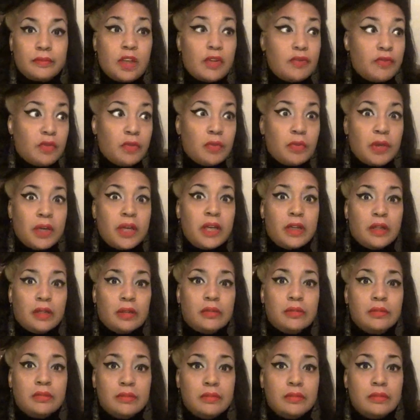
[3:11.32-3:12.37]
For
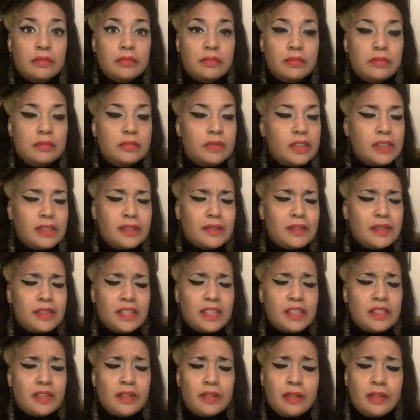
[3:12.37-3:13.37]
real. It's a done